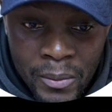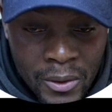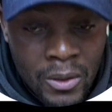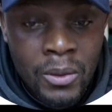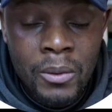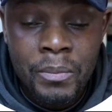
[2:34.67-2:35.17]

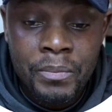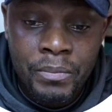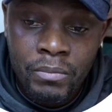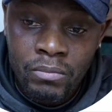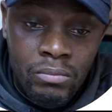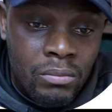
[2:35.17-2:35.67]
So
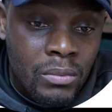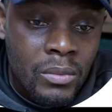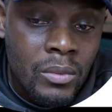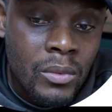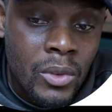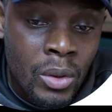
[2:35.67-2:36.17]

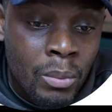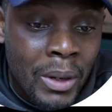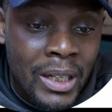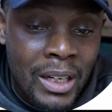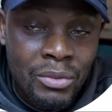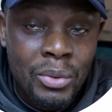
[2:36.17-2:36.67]
you
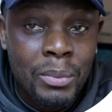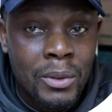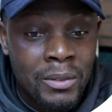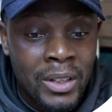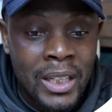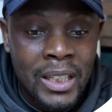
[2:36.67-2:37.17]
might have to
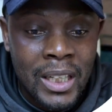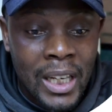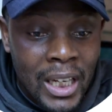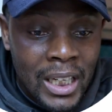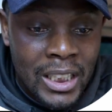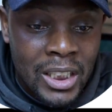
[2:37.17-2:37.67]
provide
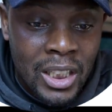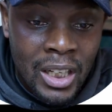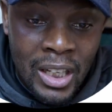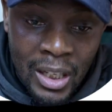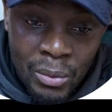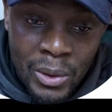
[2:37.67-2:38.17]
English
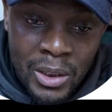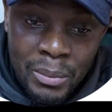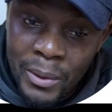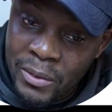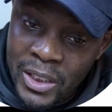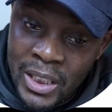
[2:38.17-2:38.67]
language
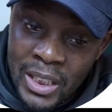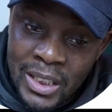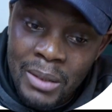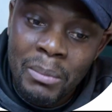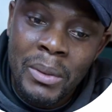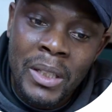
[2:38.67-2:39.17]

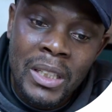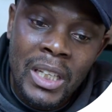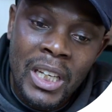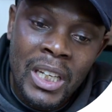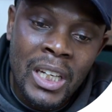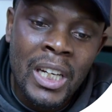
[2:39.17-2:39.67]
proficiency. But
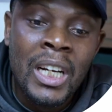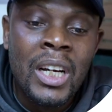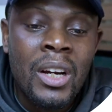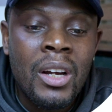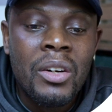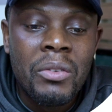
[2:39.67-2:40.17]
here,
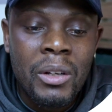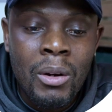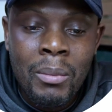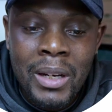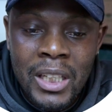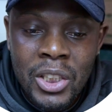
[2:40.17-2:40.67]

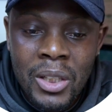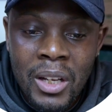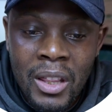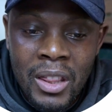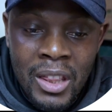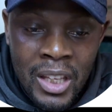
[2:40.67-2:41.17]

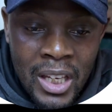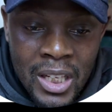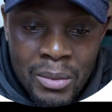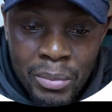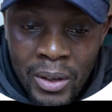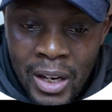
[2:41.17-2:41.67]
recommendation, this
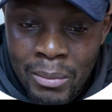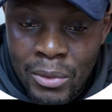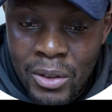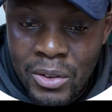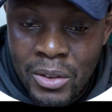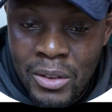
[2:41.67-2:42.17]
program
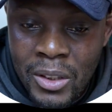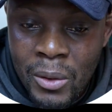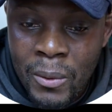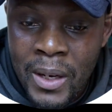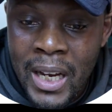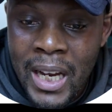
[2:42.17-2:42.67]
does not
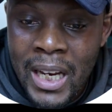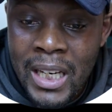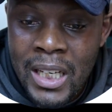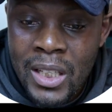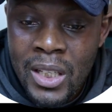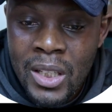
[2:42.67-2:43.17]
require
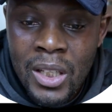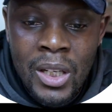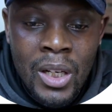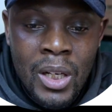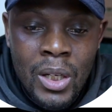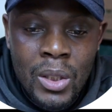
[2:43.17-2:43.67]
any
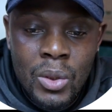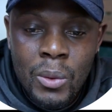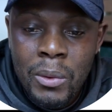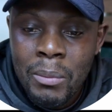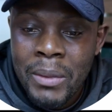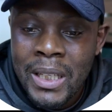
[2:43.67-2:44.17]

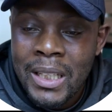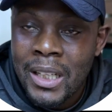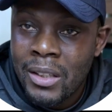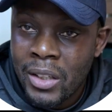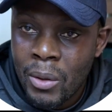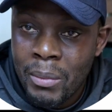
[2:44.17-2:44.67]

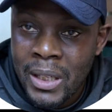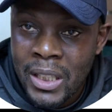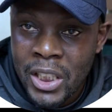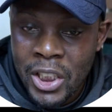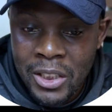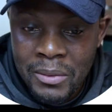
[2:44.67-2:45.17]
supplementary
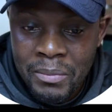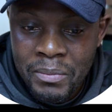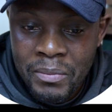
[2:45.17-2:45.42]
recommendation.